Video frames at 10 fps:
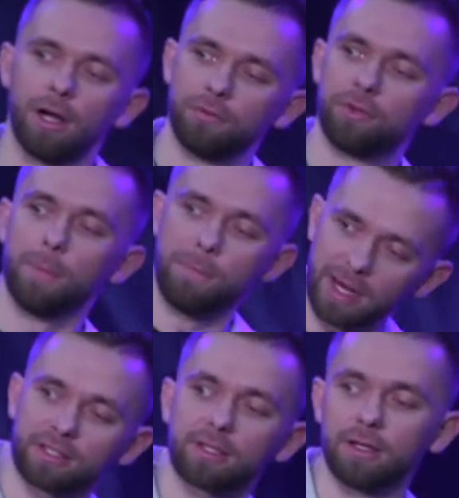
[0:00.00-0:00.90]
of the
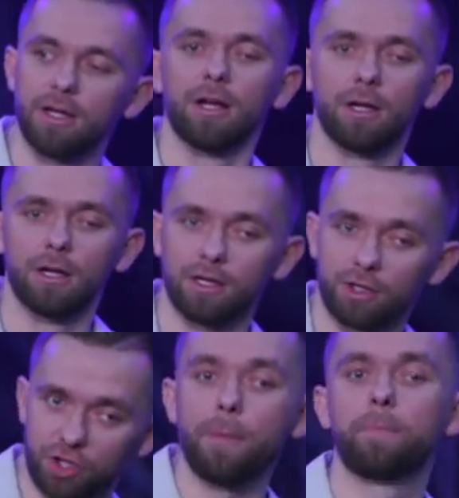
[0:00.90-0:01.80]
Mexican
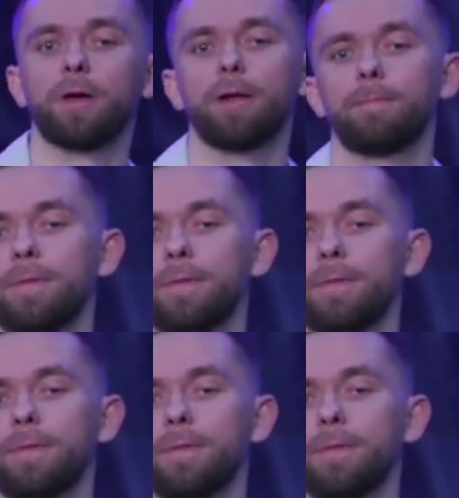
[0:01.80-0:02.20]
champion